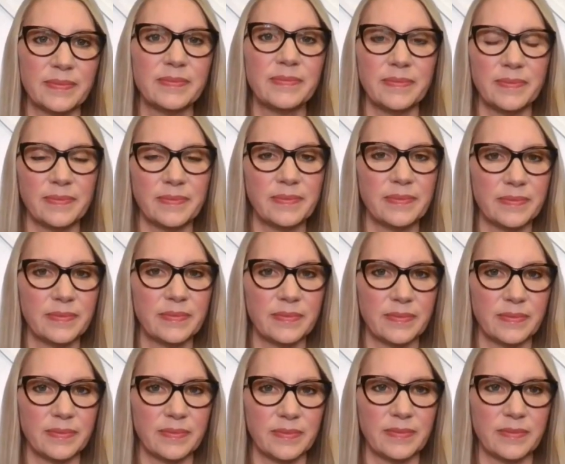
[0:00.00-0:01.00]

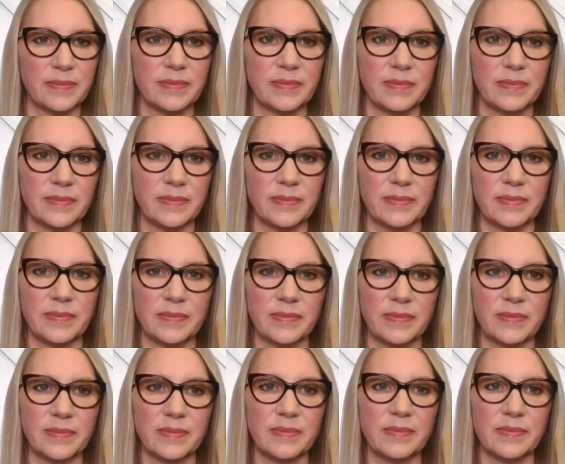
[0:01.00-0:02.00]

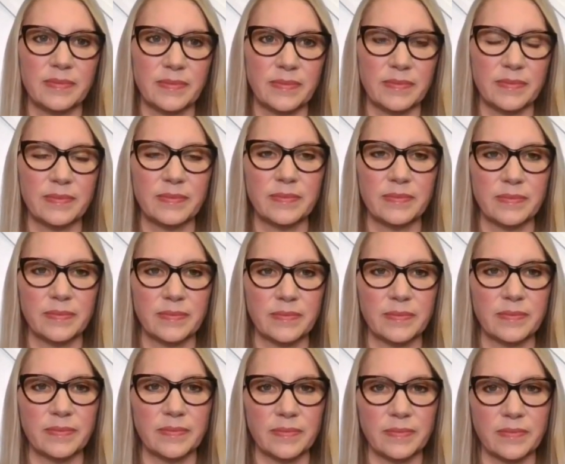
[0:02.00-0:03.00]

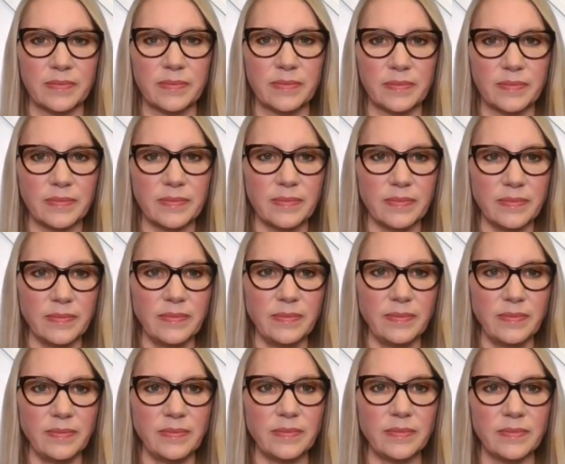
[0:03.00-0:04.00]

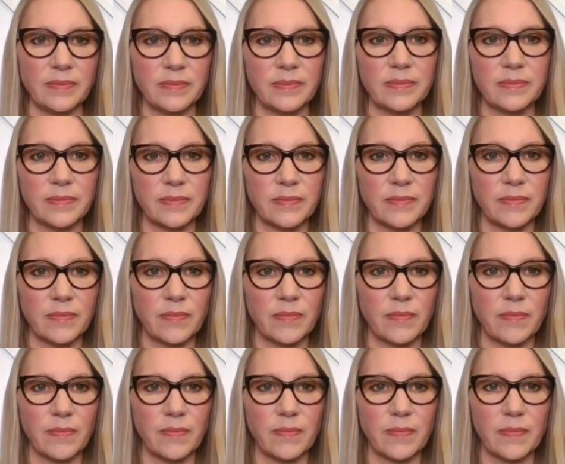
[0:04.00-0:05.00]

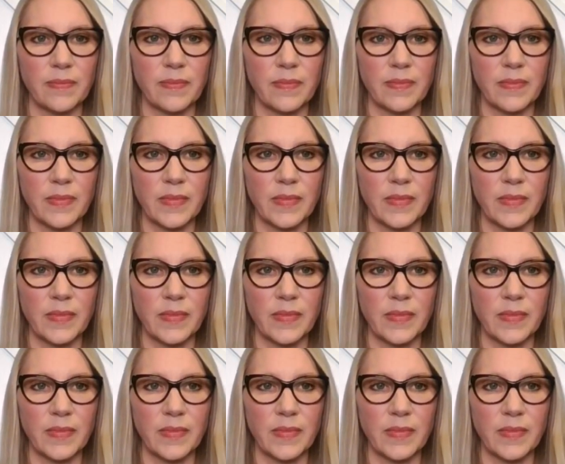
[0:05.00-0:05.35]
This person isn't speaking.